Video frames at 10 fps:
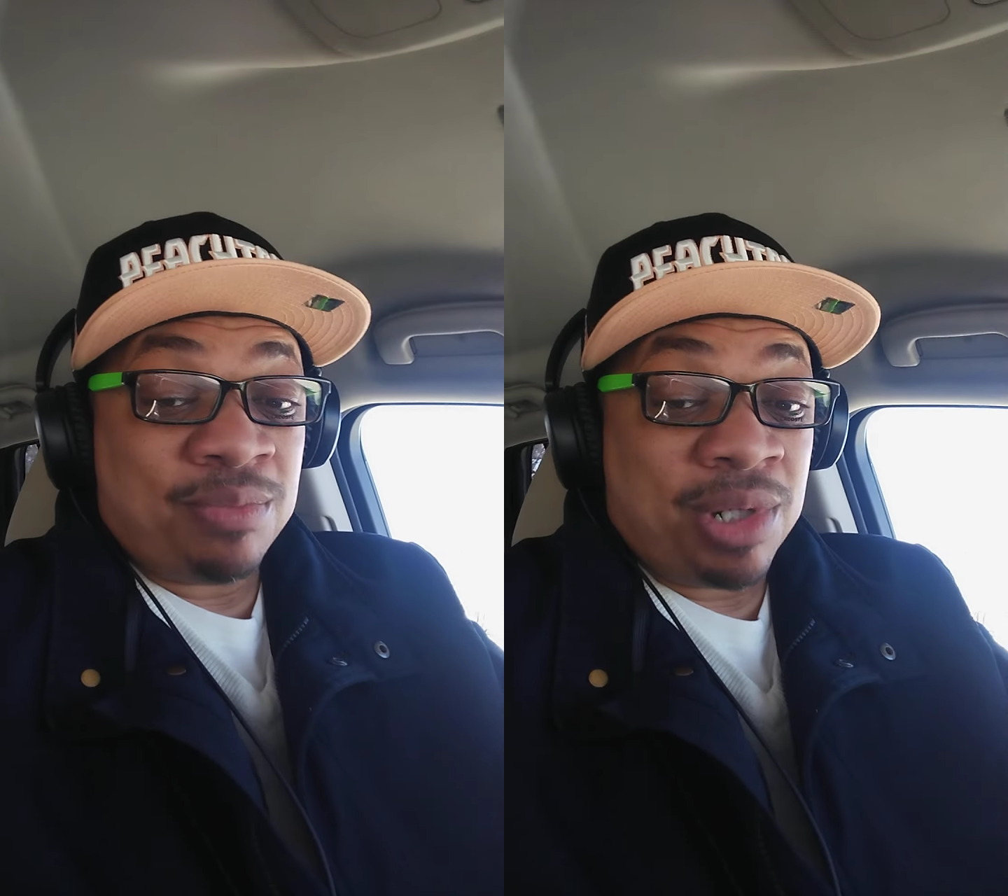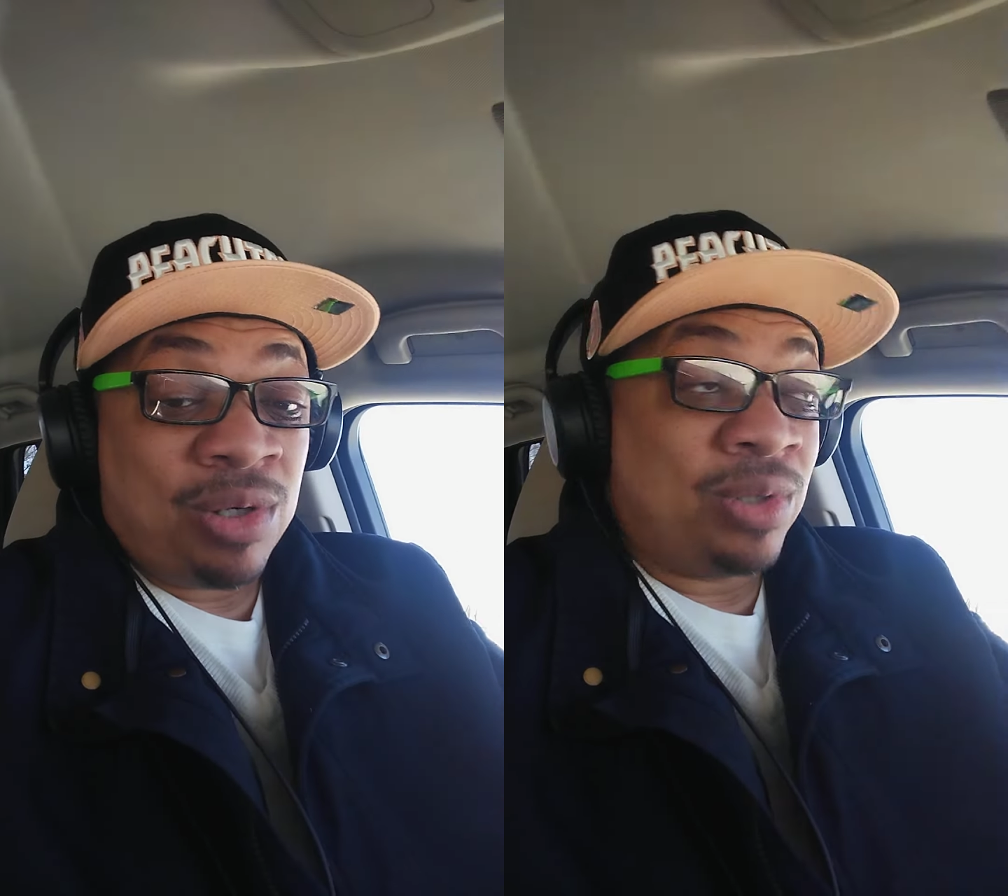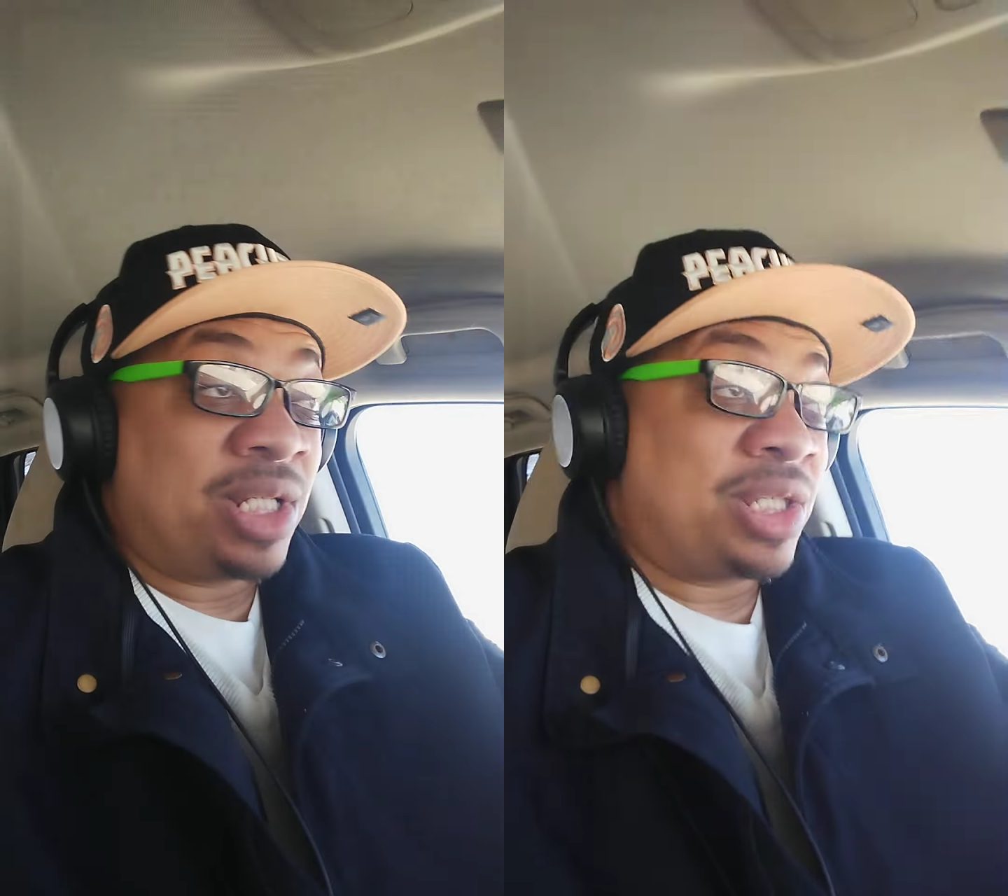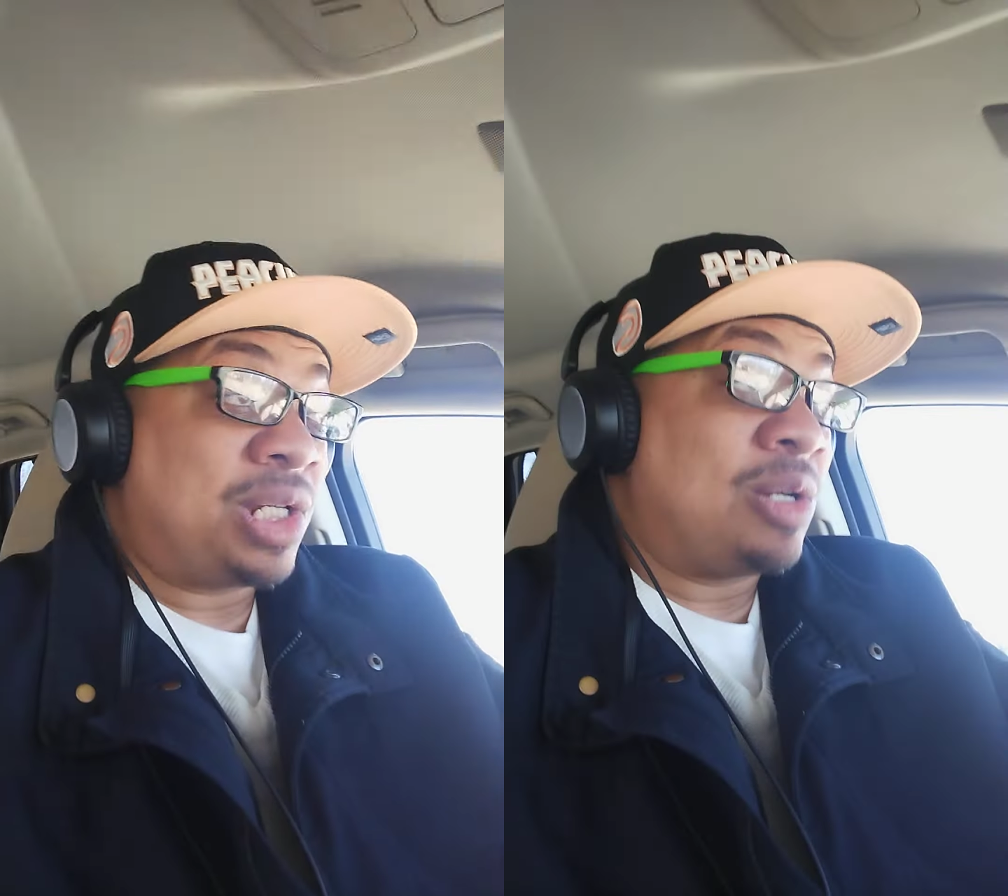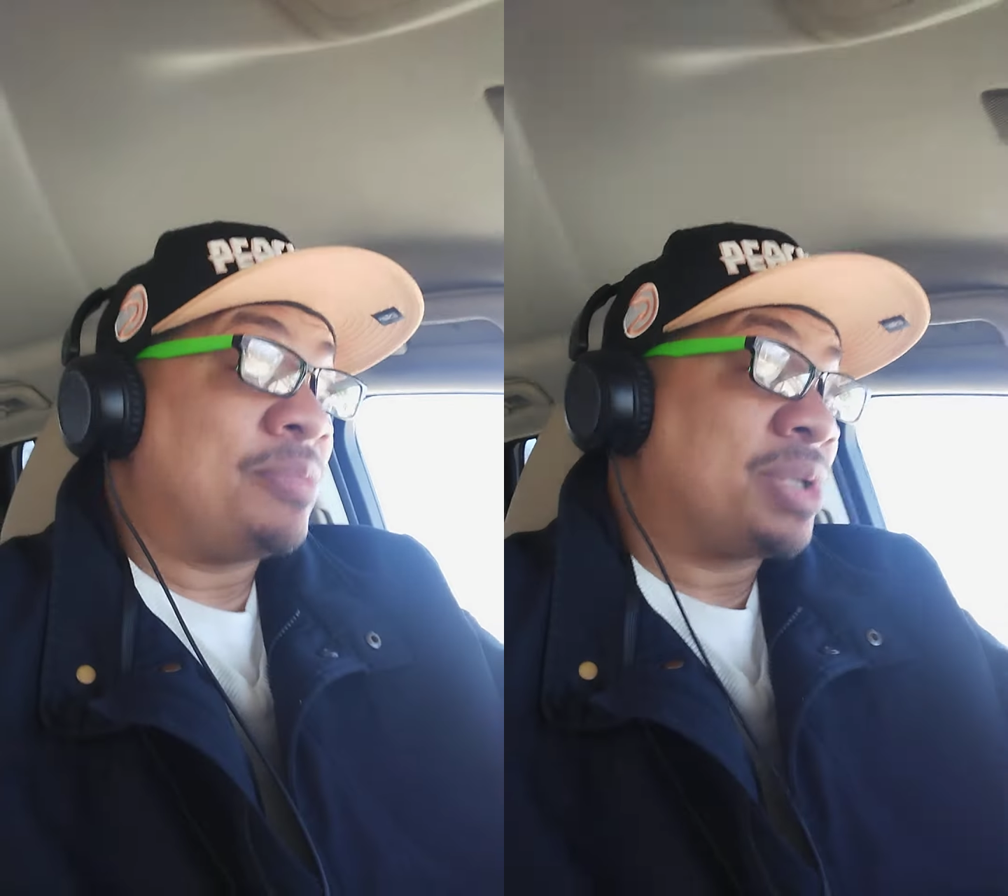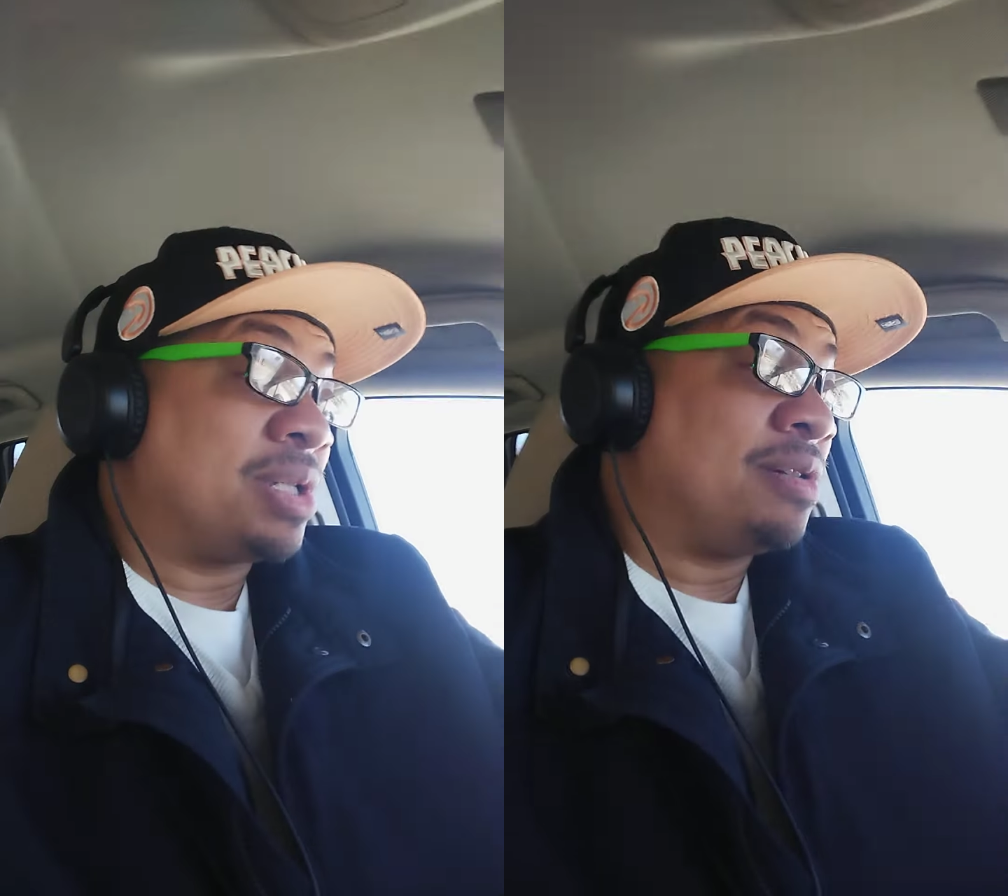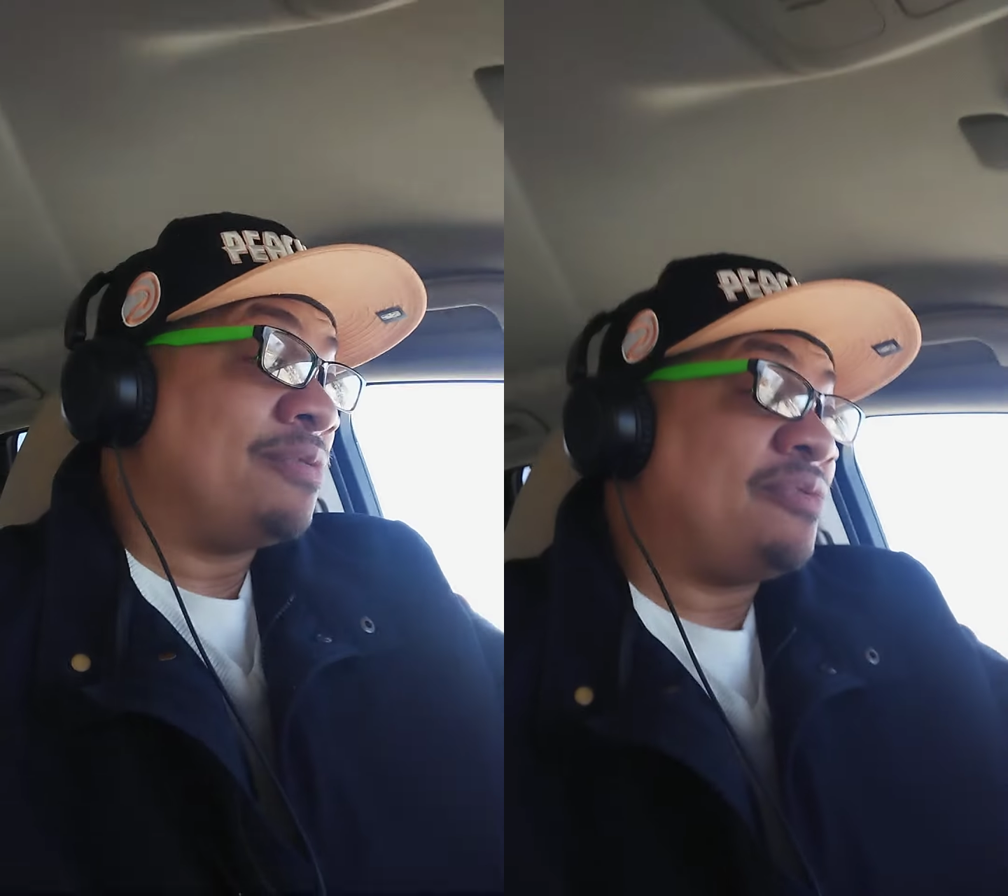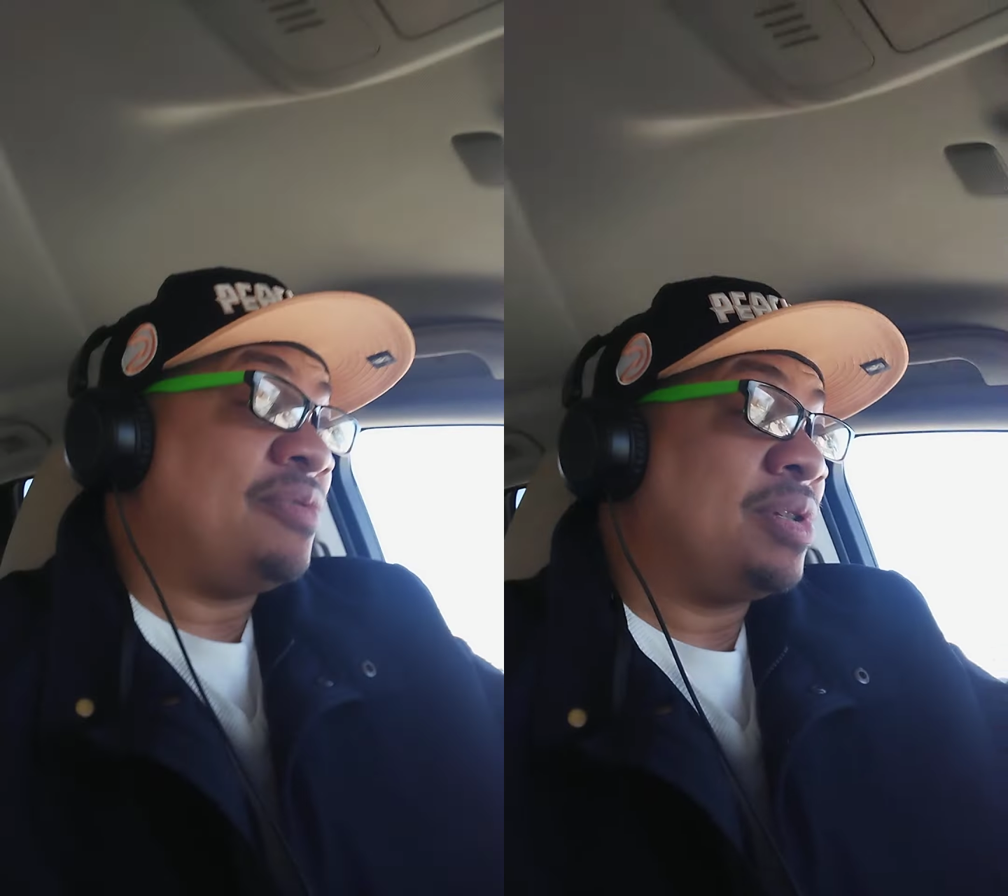mold in terms
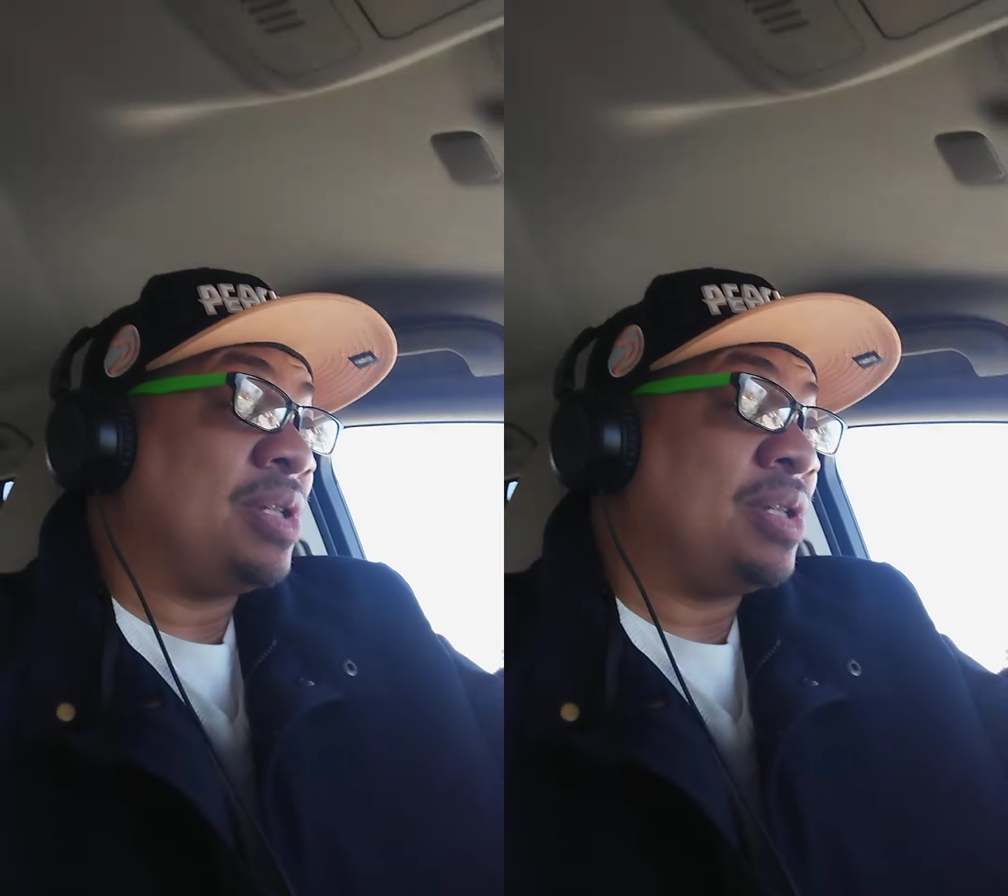of